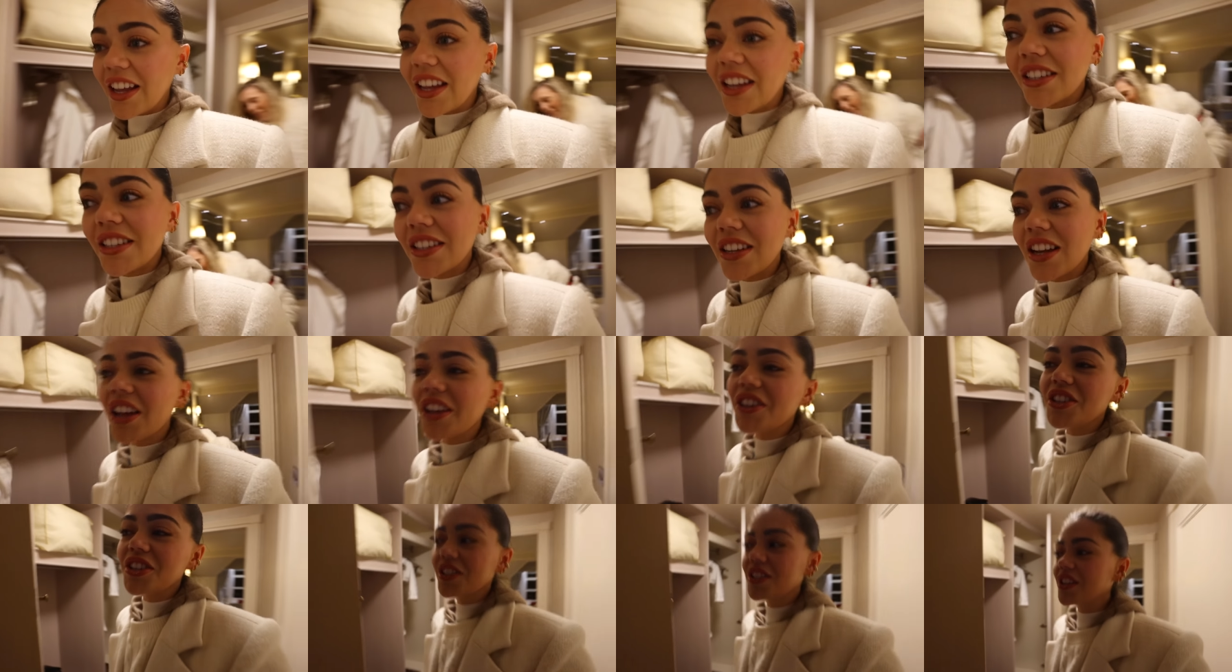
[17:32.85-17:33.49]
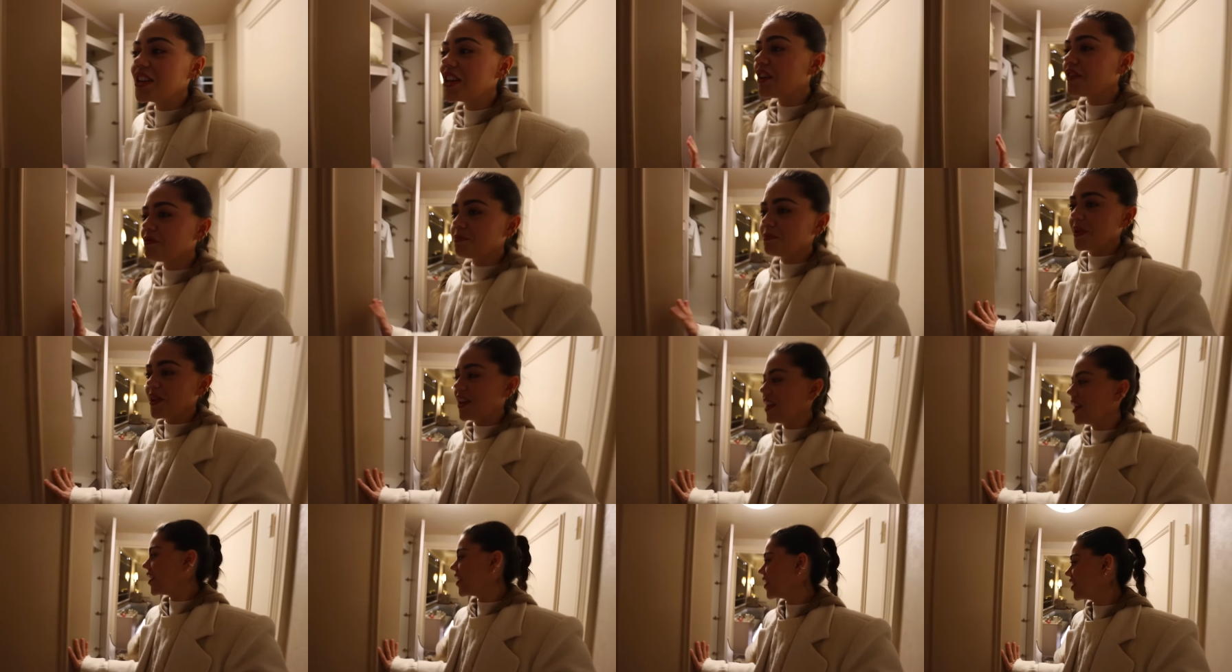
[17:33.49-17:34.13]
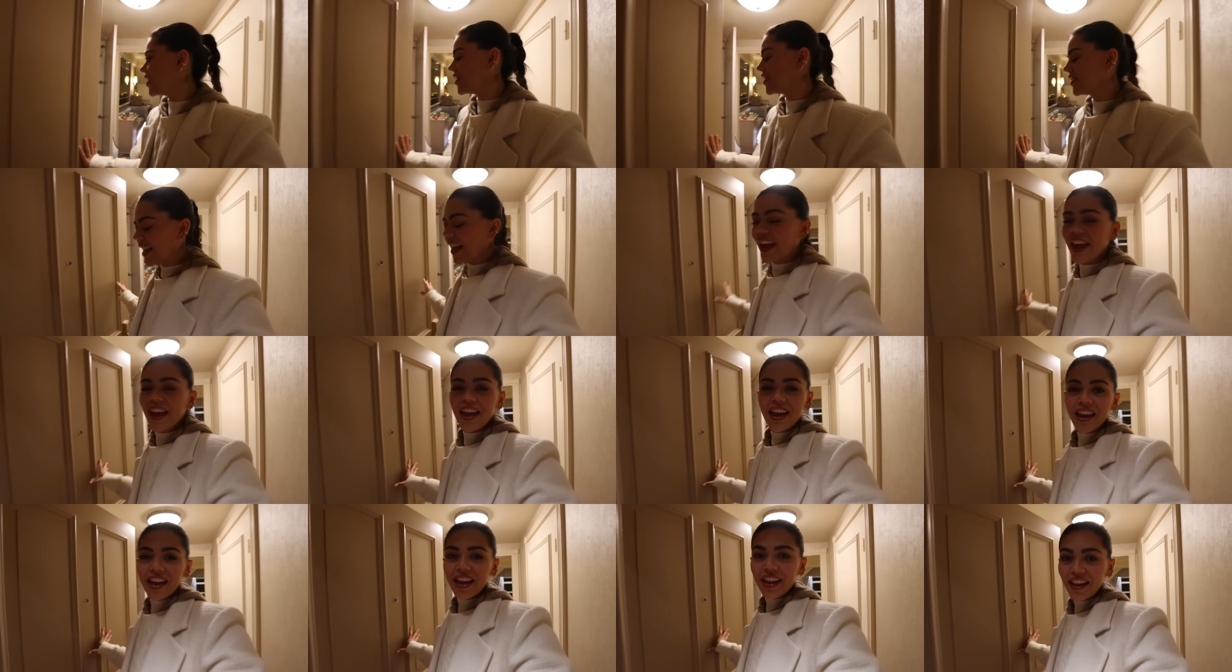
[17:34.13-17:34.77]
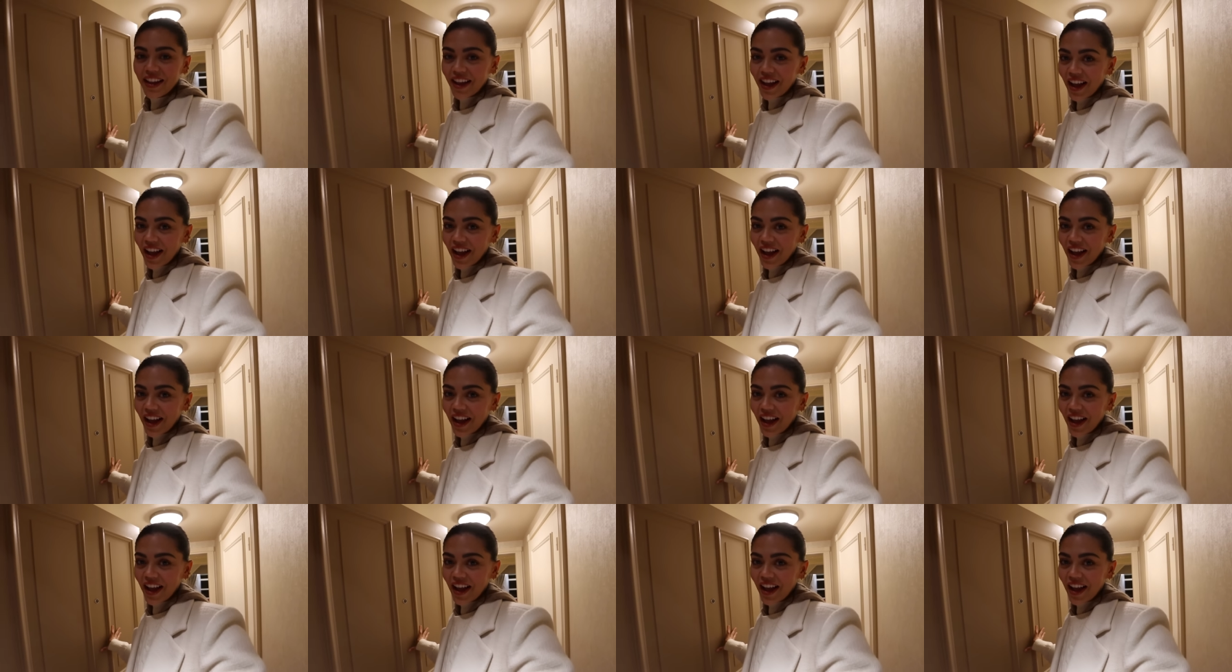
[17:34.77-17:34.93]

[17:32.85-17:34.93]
it's I just love being here